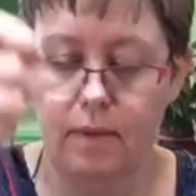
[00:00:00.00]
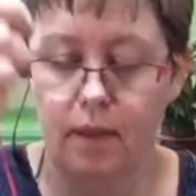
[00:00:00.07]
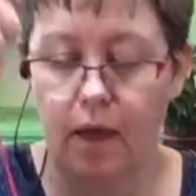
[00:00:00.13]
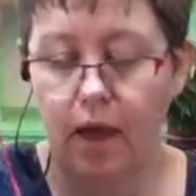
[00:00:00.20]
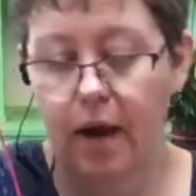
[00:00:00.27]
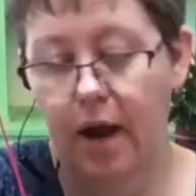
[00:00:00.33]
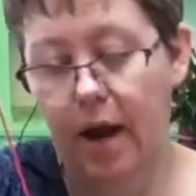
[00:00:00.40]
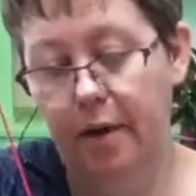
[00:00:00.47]

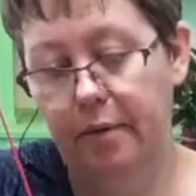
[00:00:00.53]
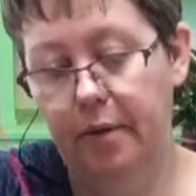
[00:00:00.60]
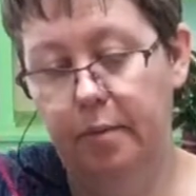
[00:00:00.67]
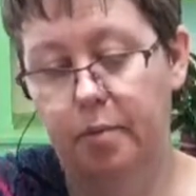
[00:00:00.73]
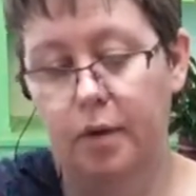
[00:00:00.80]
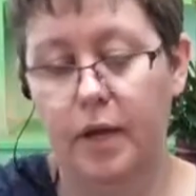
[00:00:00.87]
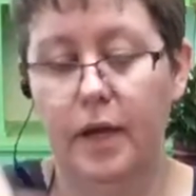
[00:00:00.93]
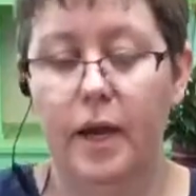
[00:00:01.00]
and I would
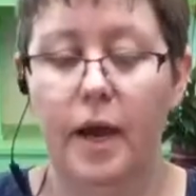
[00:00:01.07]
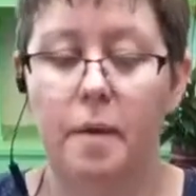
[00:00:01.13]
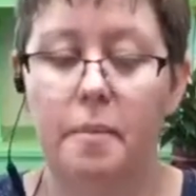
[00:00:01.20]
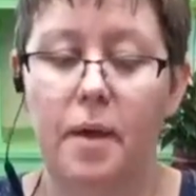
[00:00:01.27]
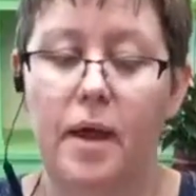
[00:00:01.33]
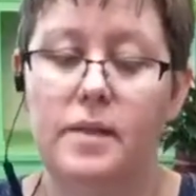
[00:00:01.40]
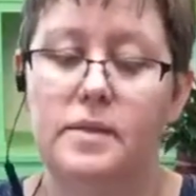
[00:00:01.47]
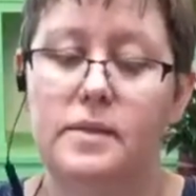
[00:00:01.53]
bring it up
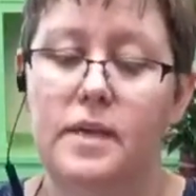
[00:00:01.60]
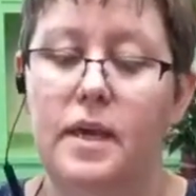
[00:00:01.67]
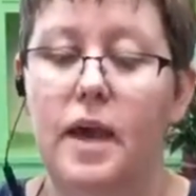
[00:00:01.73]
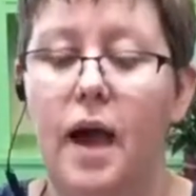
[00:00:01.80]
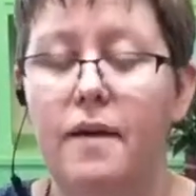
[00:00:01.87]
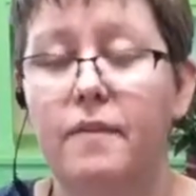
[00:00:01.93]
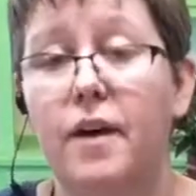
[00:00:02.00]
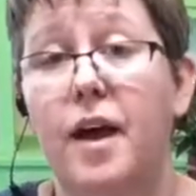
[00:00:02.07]
and see
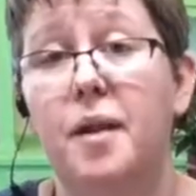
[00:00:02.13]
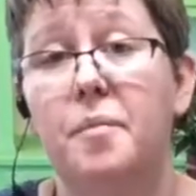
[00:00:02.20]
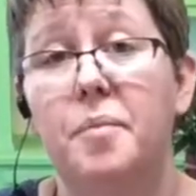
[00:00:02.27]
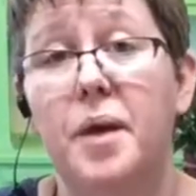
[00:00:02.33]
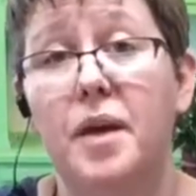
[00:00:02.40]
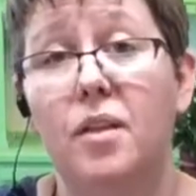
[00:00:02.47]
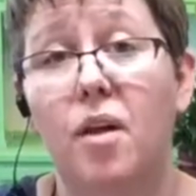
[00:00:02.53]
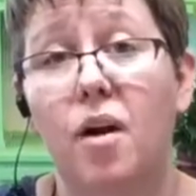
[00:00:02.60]
I've got a
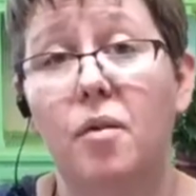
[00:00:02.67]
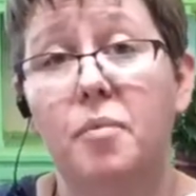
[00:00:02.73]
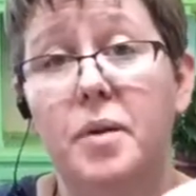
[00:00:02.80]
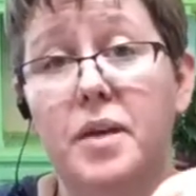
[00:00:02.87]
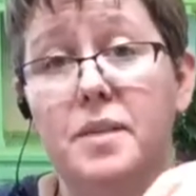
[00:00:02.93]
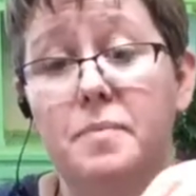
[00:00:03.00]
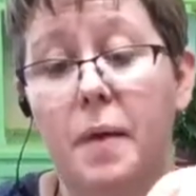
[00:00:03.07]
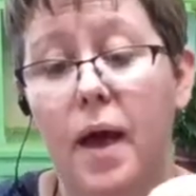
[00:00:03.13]
big long
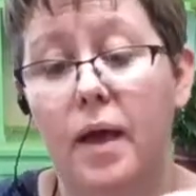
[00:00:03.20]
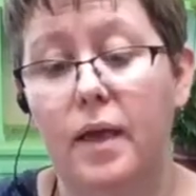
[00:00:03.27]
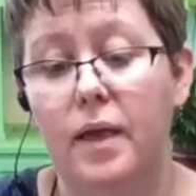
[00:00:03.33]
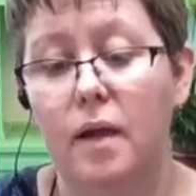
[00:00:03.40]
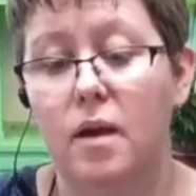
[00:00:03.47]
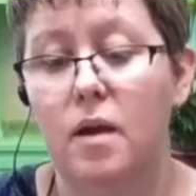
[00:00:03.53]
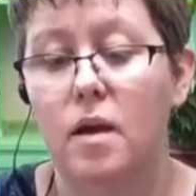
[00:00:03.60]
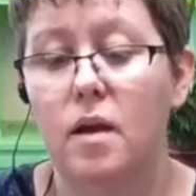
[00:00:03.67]
piece back
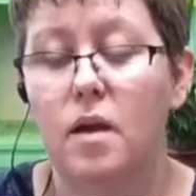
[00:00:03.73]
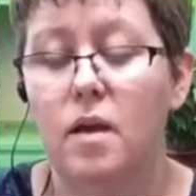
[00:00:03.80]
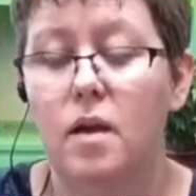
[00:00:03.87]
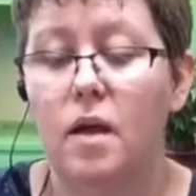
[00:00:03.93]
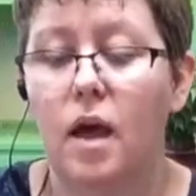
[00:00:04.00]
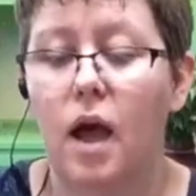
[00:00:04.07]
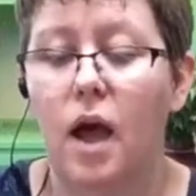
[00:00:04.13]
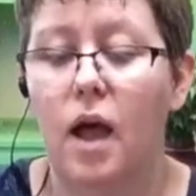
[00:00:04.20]
here
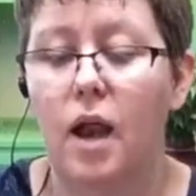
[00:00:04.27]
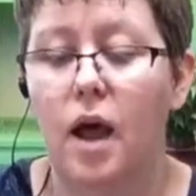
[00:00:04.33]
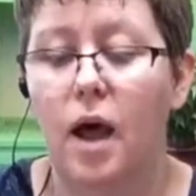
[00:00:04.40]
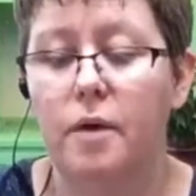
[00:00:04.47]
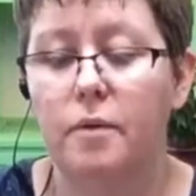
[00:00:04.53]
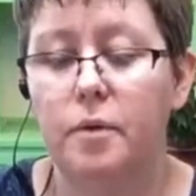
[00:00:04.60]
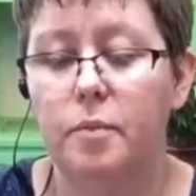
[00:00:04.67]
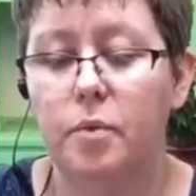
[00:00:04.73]
and
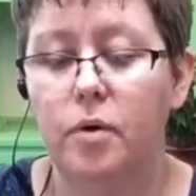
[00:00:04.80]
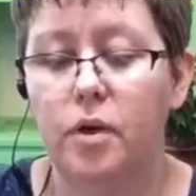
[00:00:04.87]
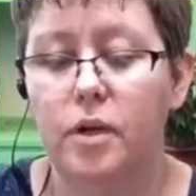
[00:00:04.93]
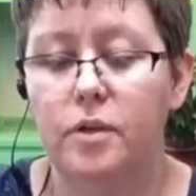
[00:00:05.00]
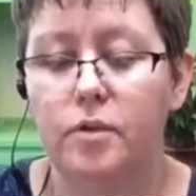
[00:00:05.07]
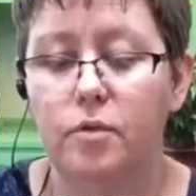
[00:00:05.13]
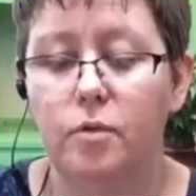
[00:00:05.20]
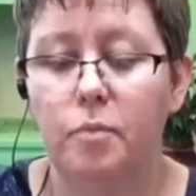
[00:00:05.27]
I would pull
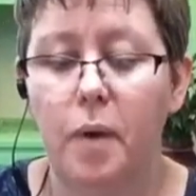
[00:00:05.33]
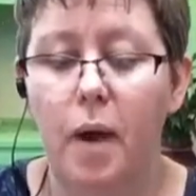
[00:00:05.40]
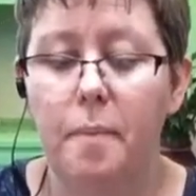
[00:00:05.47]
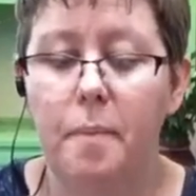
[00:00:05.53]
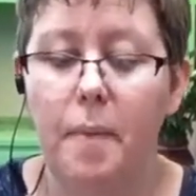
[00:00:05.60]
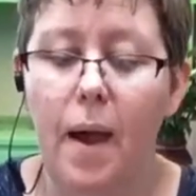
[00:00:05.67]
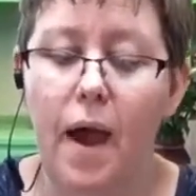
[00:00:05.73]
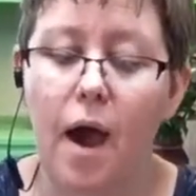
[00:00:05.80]
it to
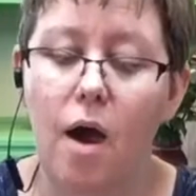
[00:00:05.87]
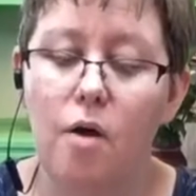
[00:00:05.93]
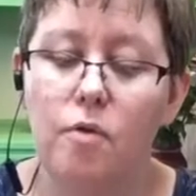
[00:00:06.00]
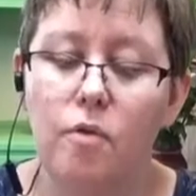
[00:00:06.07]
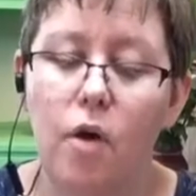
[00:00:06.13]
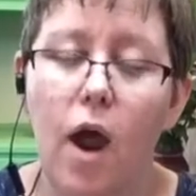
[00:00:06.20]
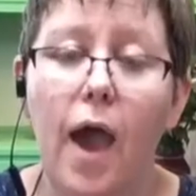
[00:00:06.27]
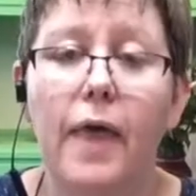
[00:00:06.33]
about
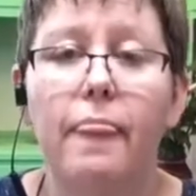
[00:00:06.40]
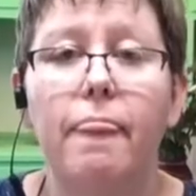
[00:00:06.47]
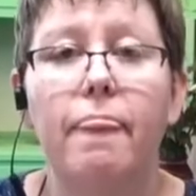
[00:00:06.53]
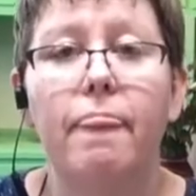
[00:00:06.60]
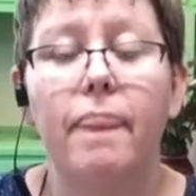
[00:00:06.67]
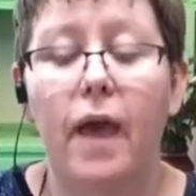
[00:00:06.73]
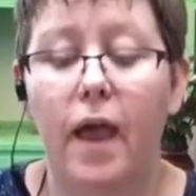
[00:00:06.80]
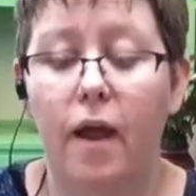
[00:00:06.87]
right
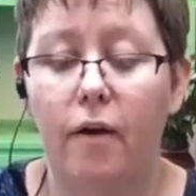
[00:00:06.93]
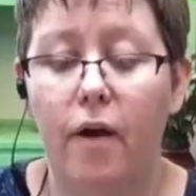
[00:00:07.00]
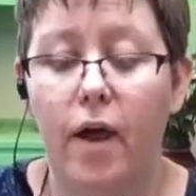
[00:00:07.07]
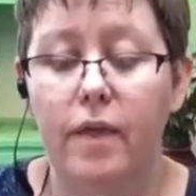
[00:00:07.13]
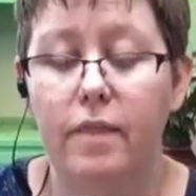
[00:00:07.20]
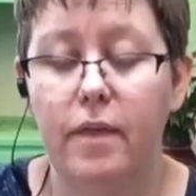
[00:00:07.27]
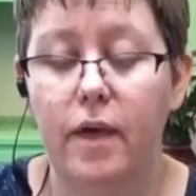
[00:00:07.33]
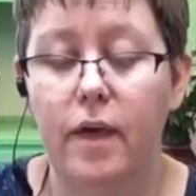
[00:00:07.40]
there
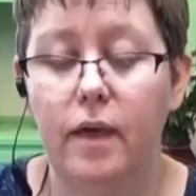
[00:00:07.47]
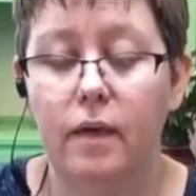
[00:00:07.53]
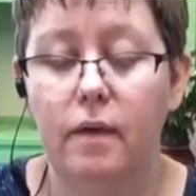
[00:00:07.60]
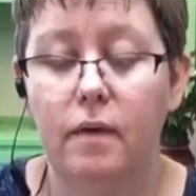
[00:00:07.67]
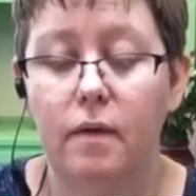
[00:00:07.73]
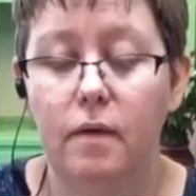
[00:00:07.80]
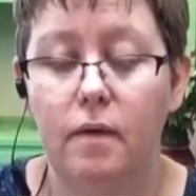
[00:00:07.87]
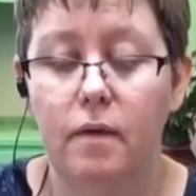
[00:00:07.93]
I think
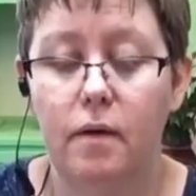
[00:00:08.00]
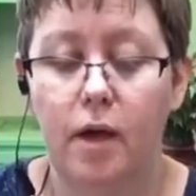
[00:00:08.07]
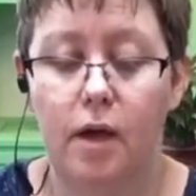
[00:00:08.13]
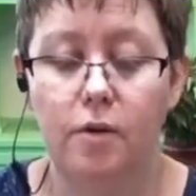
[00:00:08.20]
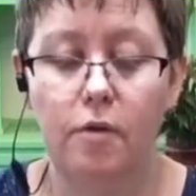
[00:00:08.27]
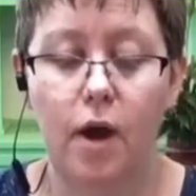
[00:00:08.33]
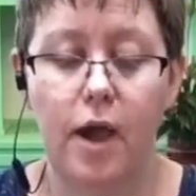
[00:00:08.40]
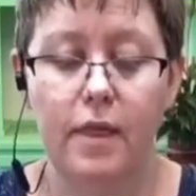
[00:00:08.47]

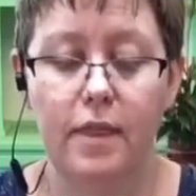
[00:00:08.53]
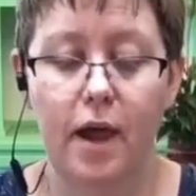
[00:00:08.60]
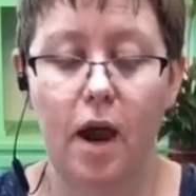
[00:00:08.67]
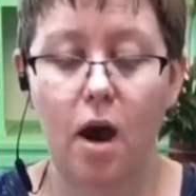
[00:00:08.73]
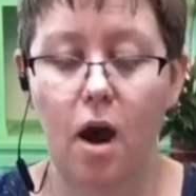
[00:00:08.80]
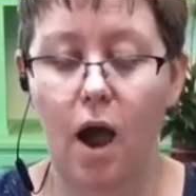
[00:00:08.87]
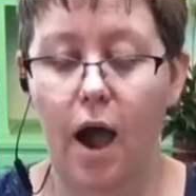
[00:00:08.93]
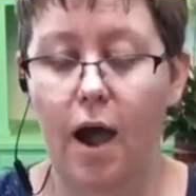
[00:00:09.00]
and right
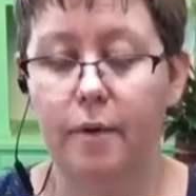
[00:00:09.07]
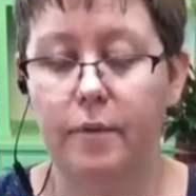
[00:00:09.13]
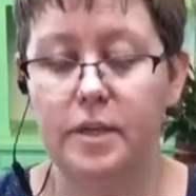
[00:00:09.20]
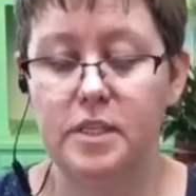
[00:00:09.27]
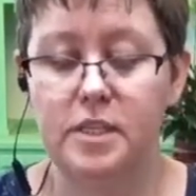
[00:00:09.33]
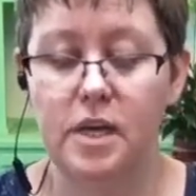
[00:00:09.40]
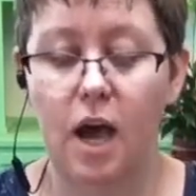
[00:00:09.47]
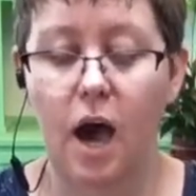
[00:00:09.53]
there I
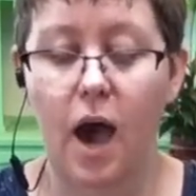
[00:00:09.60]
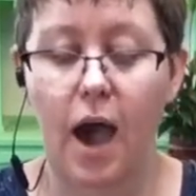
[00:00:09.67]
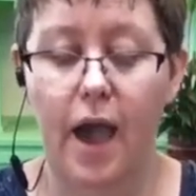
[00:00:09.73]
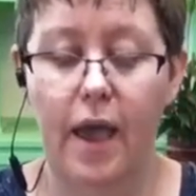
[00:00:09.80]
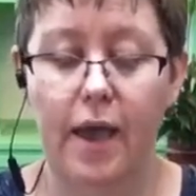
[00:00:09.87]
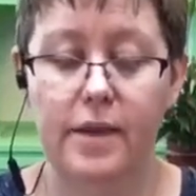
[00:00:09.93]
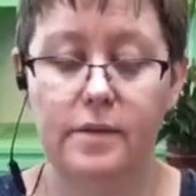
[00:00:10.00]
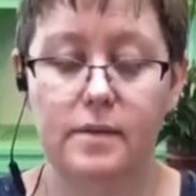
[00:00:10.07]
would tie
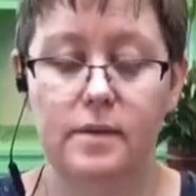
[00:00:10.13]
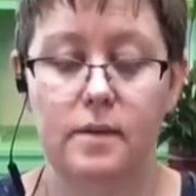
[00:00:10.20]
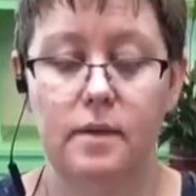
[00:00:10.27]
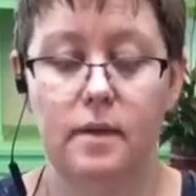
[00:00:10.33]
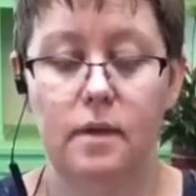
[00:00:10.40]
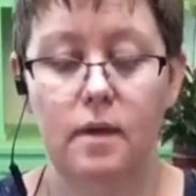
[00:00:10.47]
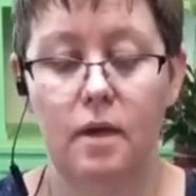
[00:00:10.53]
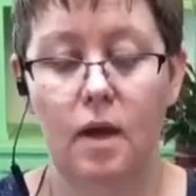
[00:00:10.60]
it
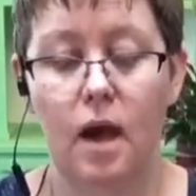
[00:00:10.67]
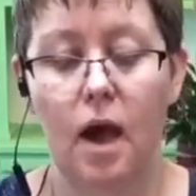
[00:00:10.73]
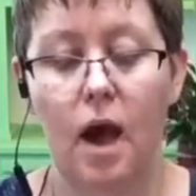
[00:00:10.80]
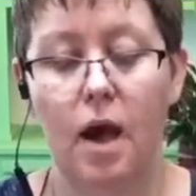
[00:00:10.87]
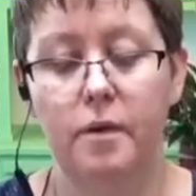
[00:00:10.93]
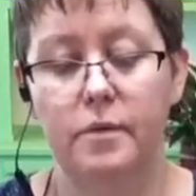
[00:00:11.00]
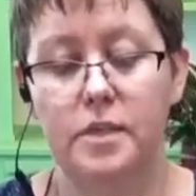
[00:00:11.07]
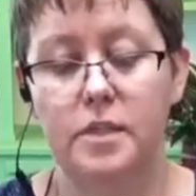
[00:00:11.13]

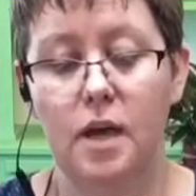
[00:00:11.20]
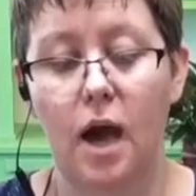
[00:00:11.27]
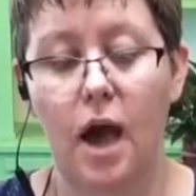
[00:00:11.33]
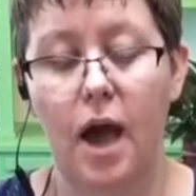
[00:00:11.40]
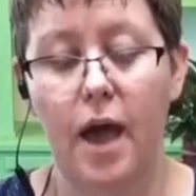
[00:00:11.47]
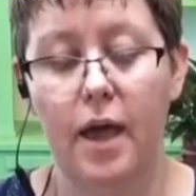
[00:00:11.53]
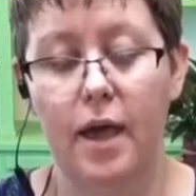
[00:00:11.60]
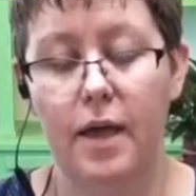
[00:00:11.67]
I would
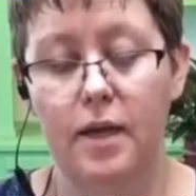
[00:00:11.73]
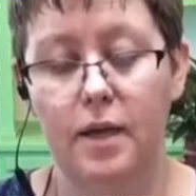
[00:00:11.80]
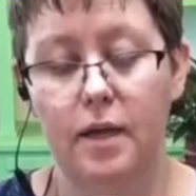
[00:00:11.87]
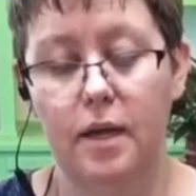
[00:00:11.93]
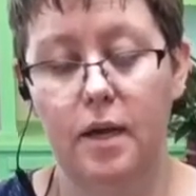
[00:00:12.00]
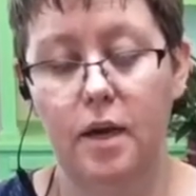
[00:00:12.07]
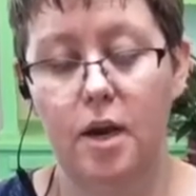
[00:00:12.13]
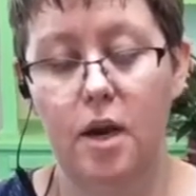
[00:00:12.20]
tie it
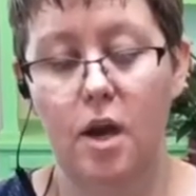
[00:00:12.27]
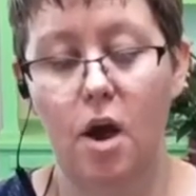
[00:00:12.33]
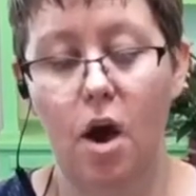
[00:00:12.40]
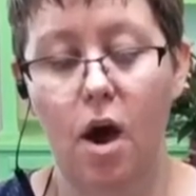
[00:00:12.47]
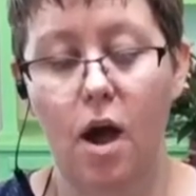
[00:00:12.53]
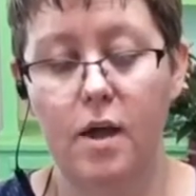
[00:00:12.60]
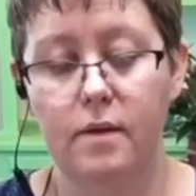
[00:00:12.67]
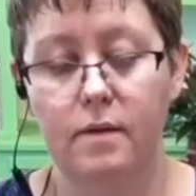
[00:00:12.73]
in a
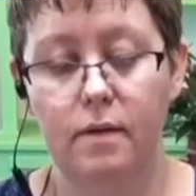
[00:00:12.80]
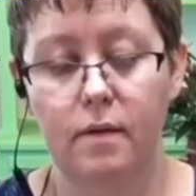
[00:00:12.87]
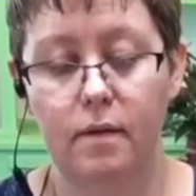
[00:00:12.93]
knot